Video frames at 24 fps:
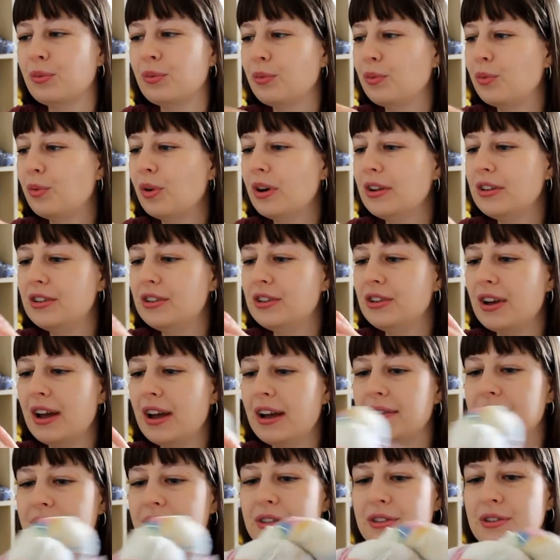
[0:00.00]
what you
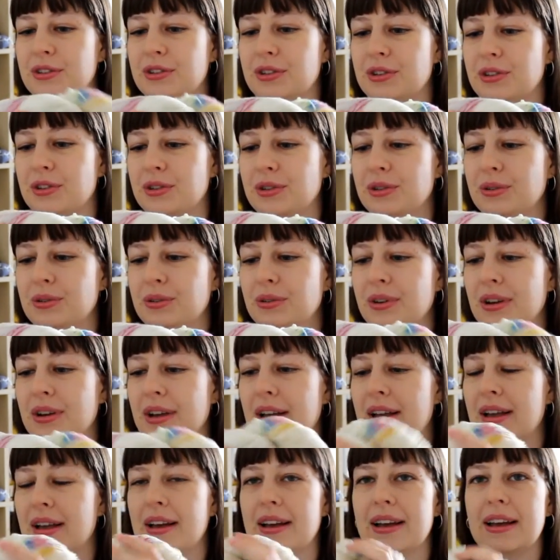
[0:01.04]
have to do
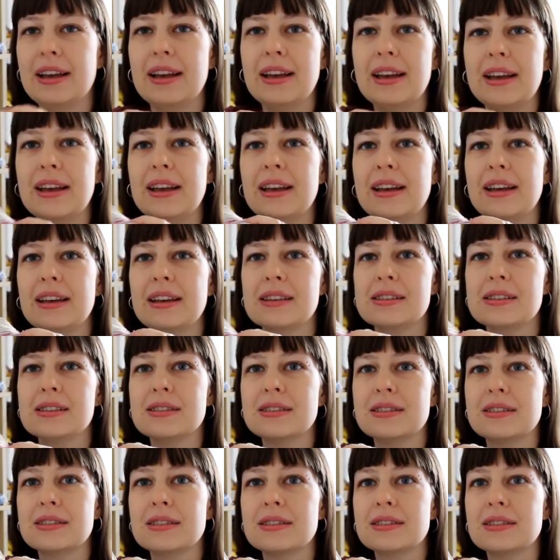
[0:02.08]

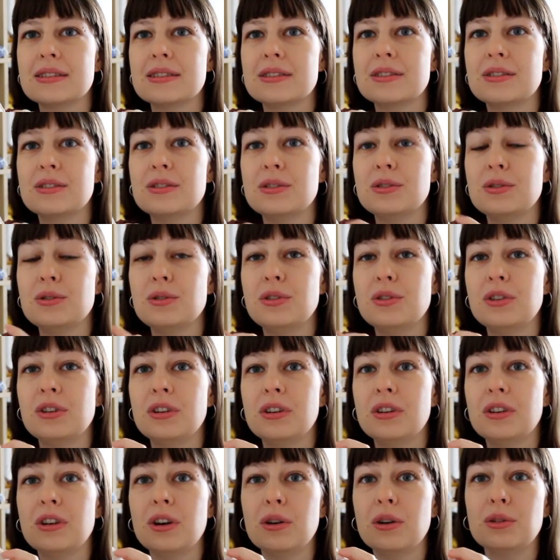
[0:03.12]
is to
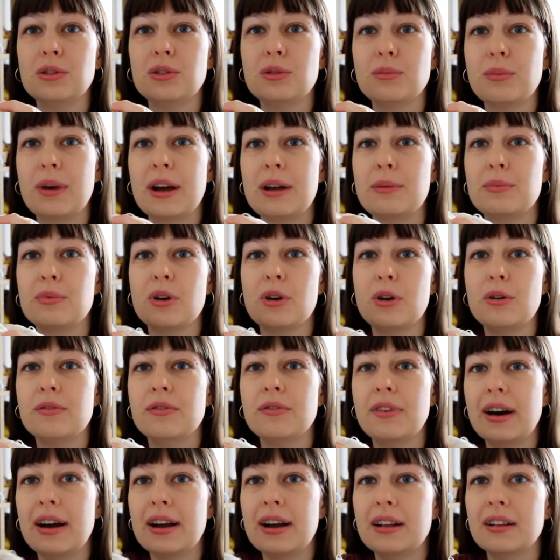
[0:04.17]
go to my
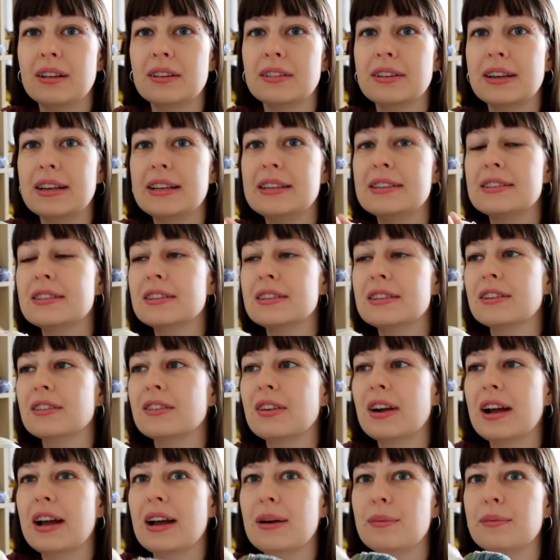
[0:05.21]
profile on
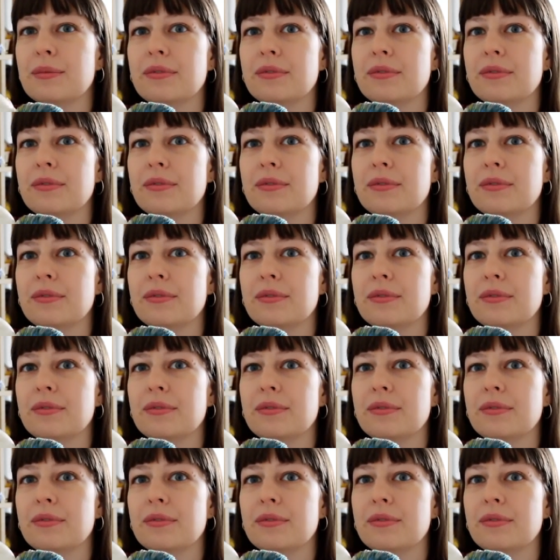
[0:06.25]
Instagram,